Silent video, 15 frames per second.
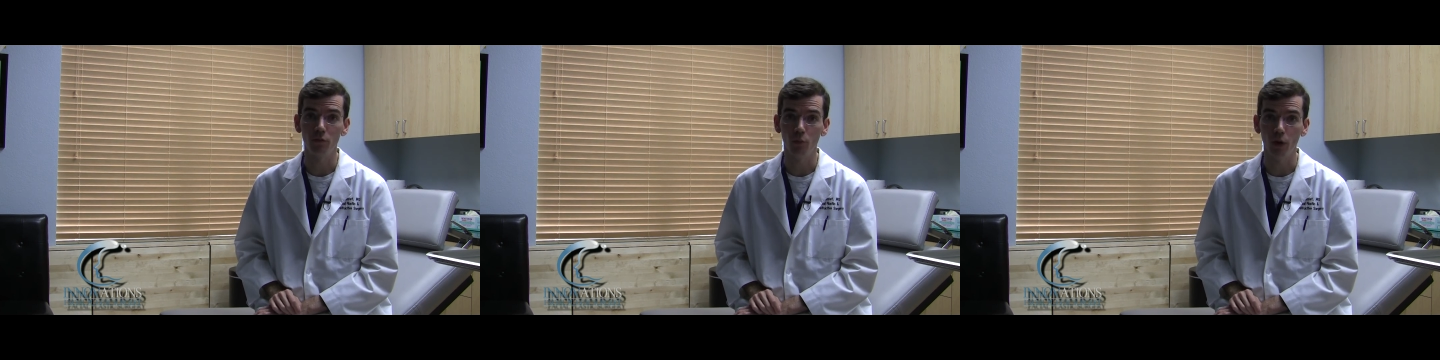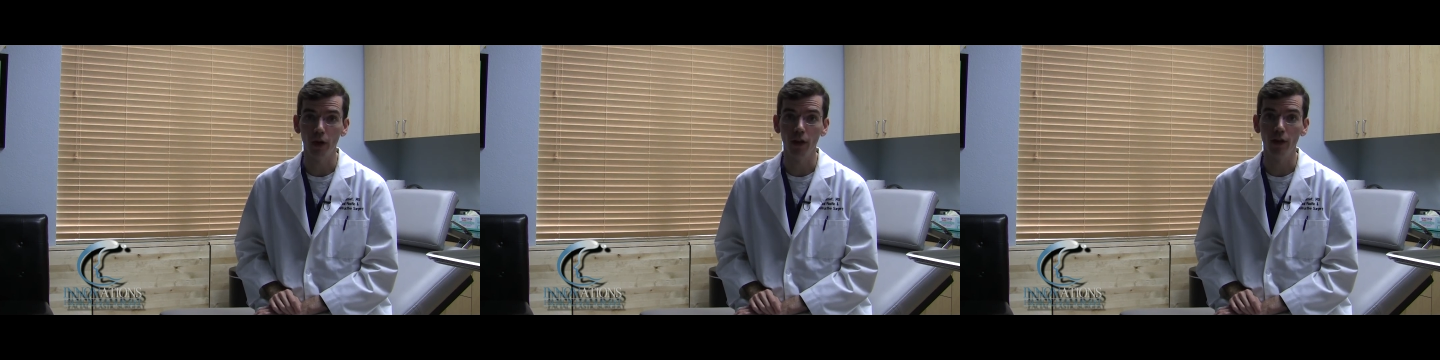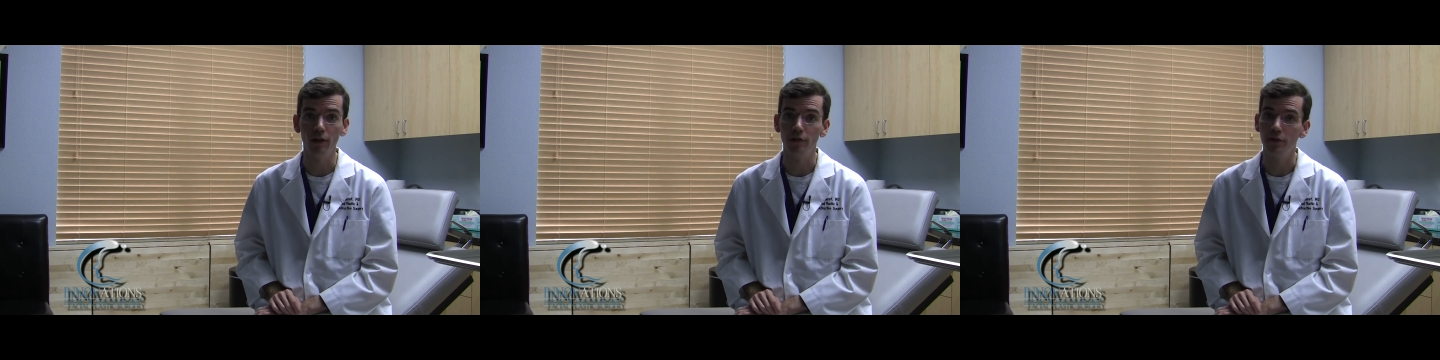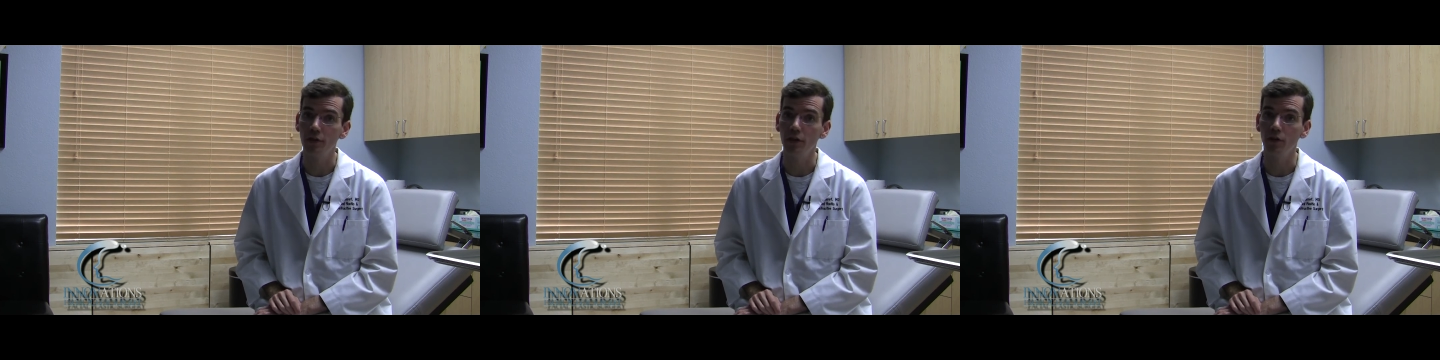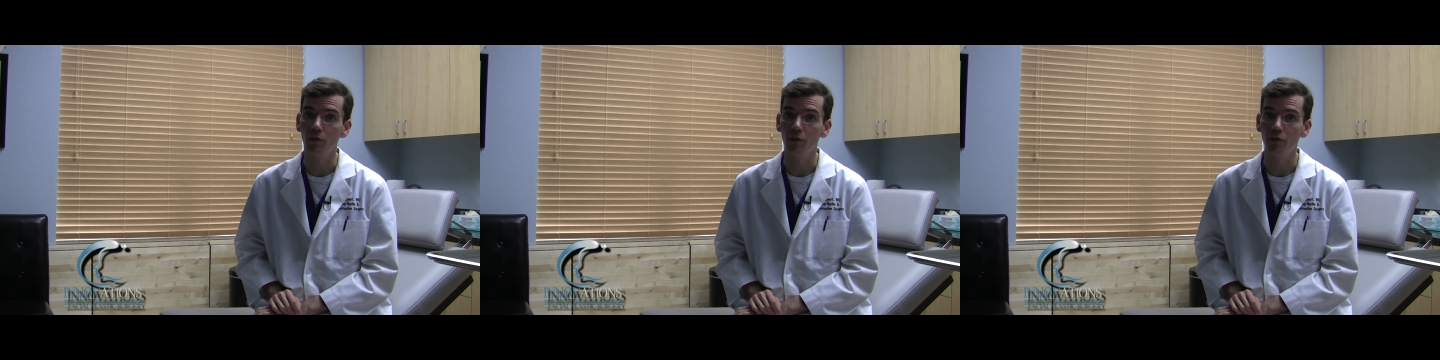really
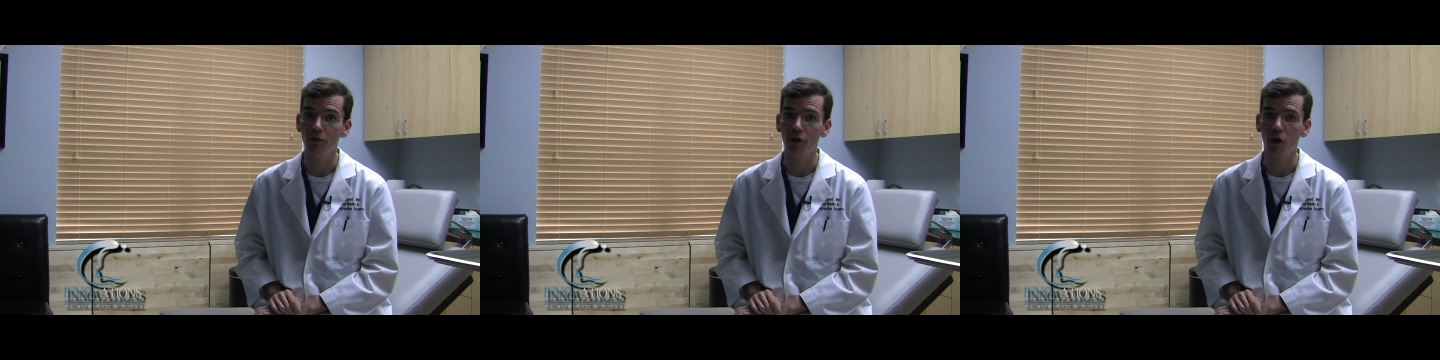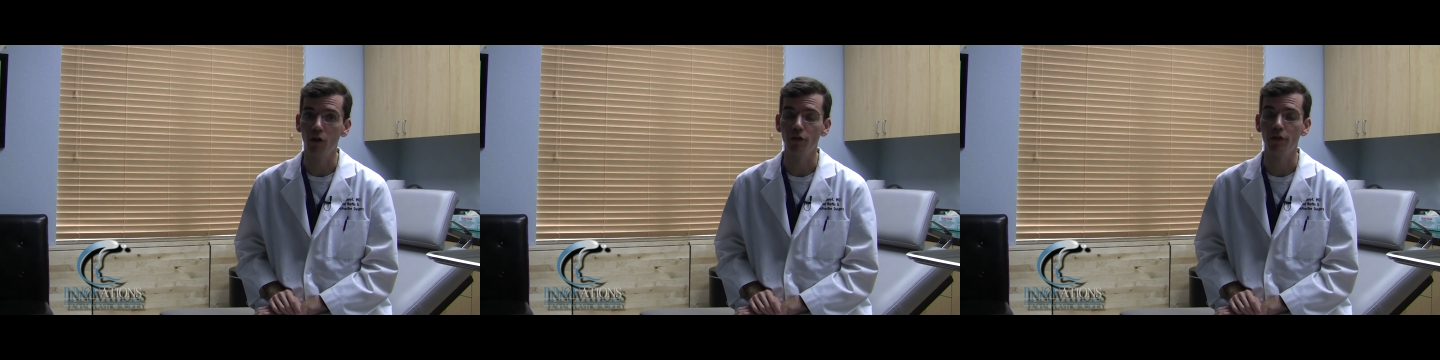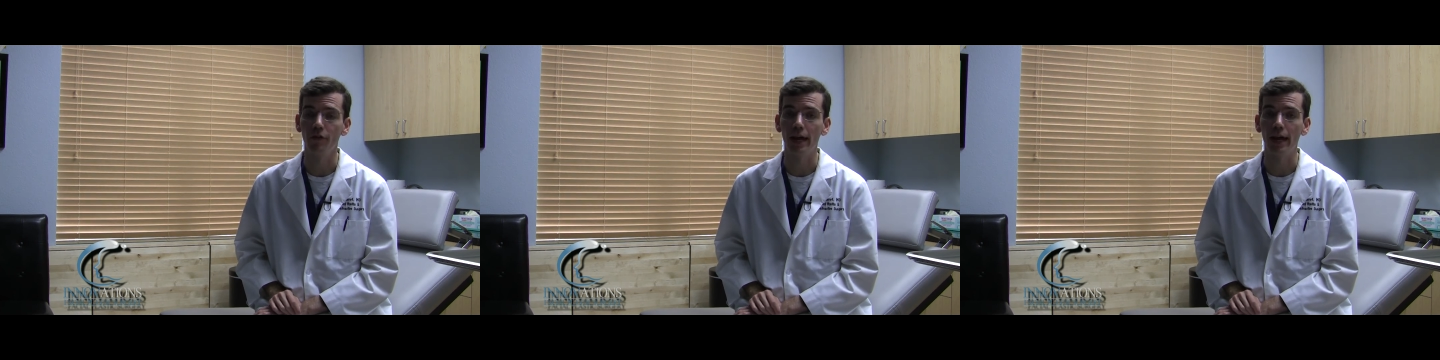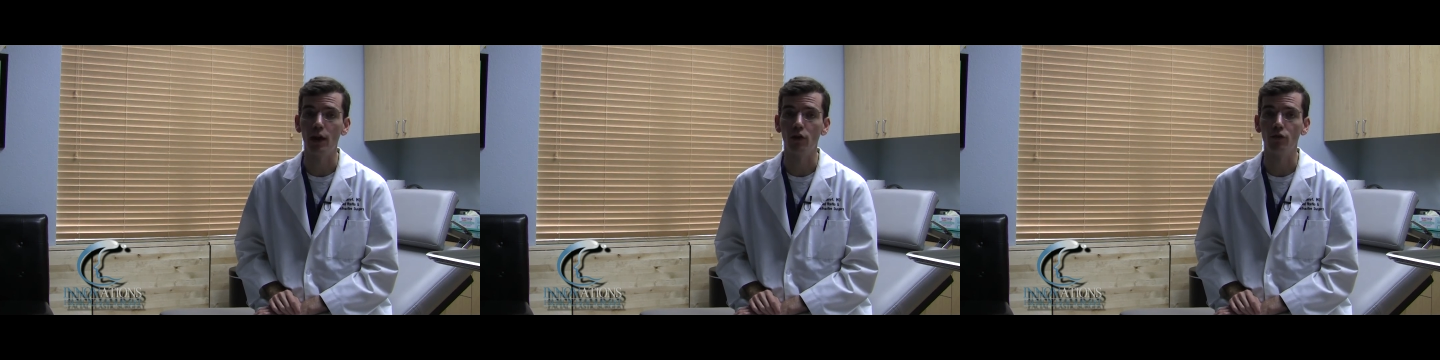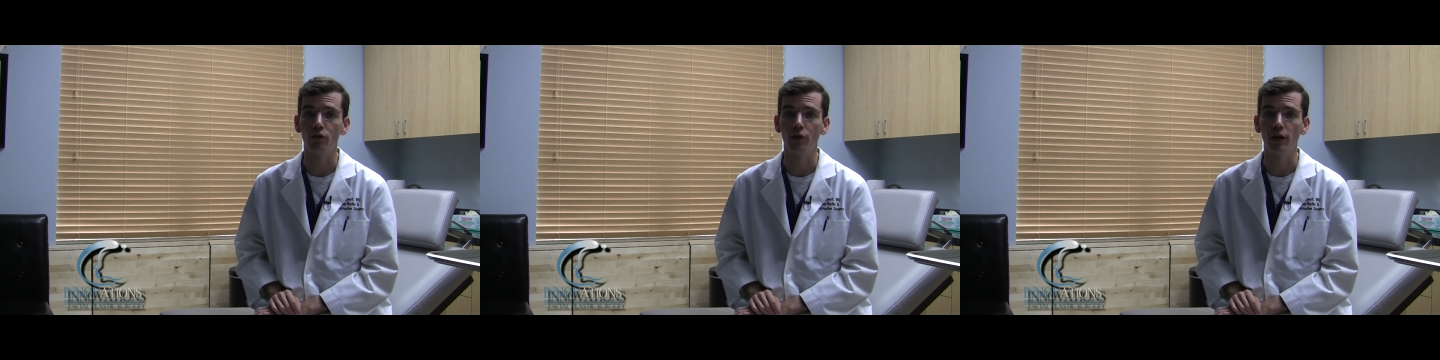see the results of a
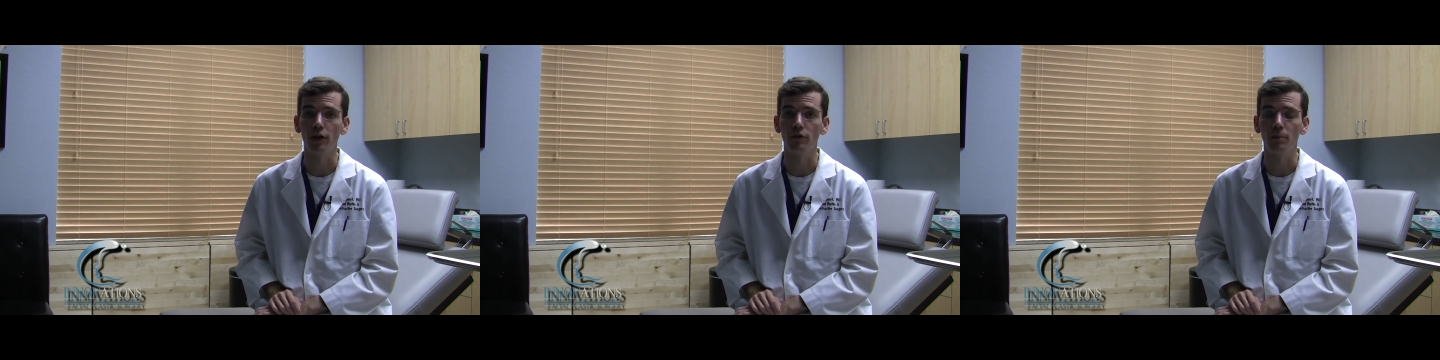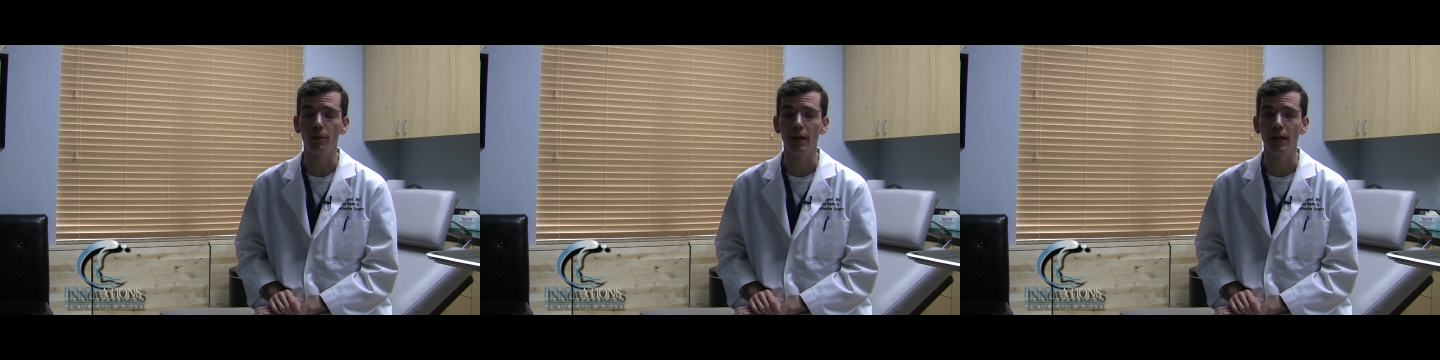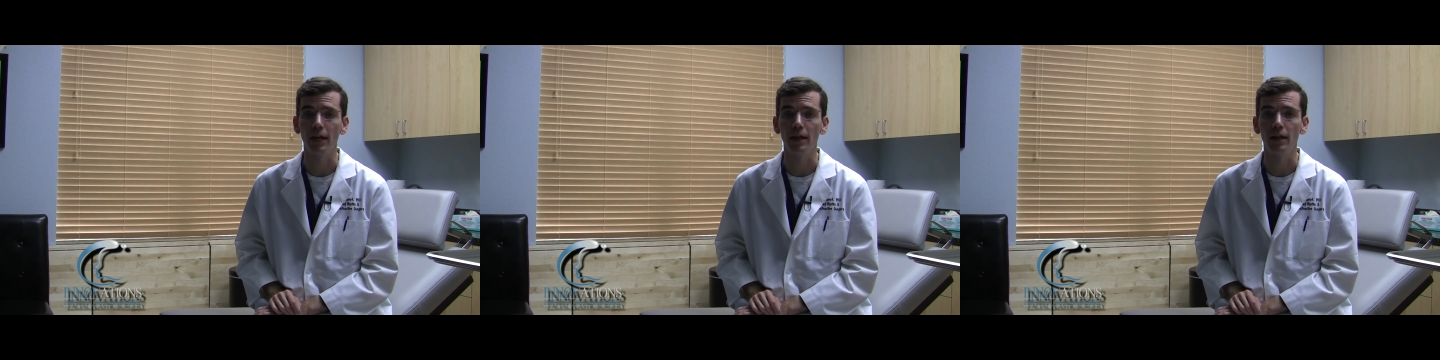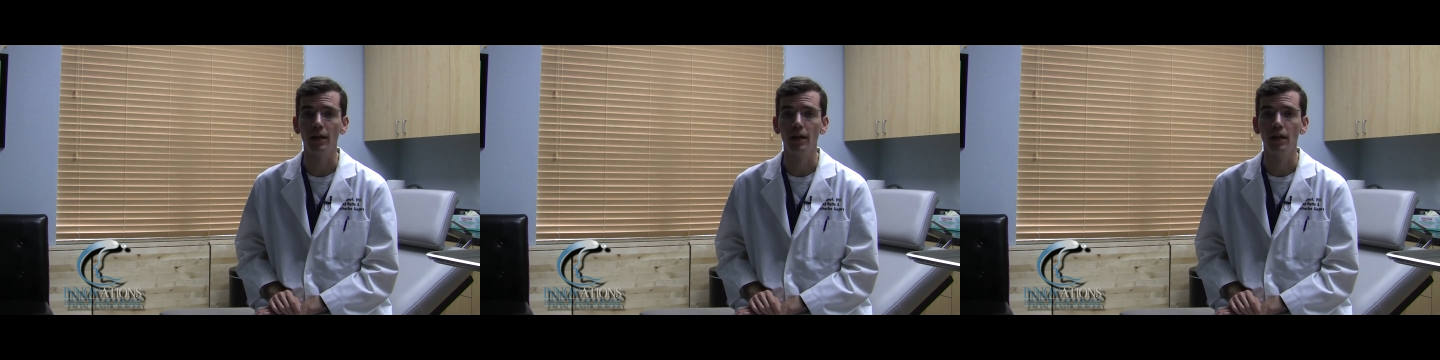hair transplant.